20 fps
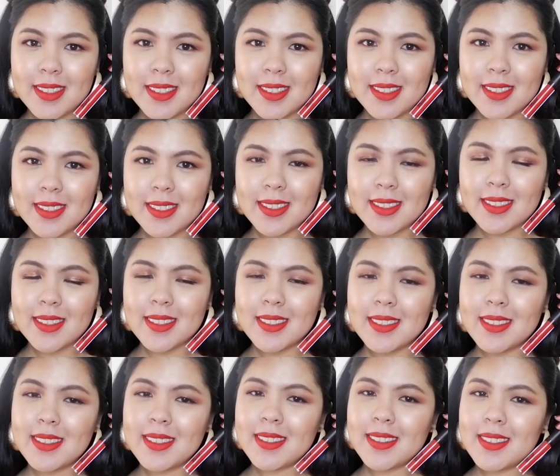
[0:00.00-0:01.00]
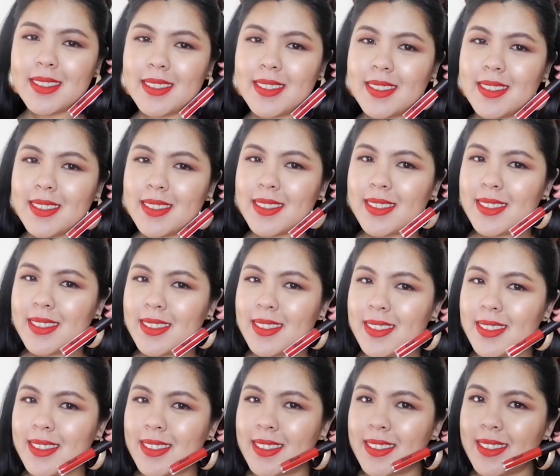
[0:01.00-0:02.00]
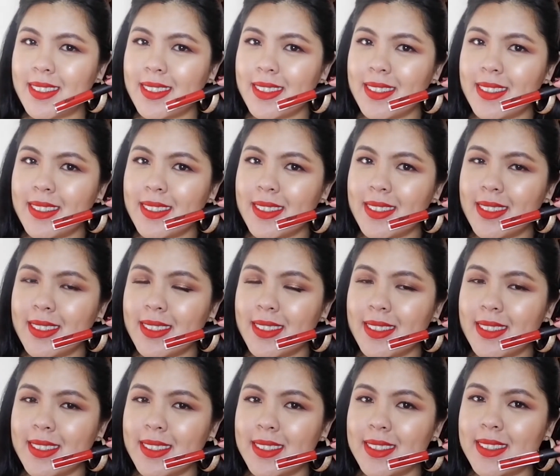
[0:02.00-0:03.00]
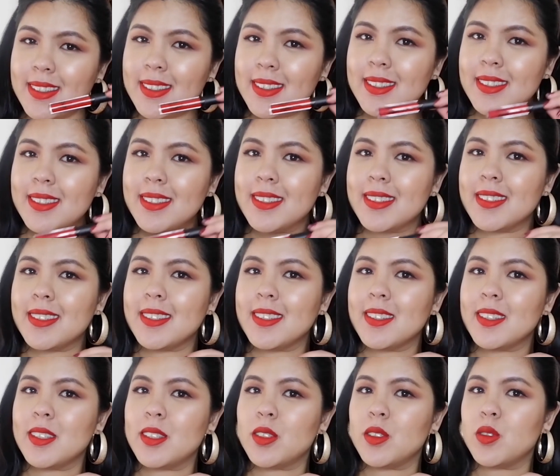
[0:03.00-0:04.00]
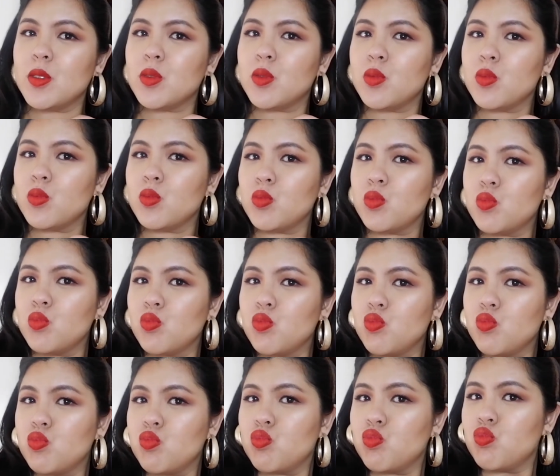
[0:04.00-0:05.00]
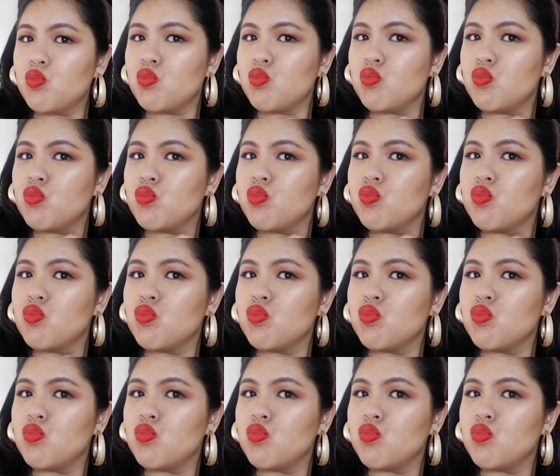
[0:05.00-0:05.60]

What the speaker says: Nothing is said.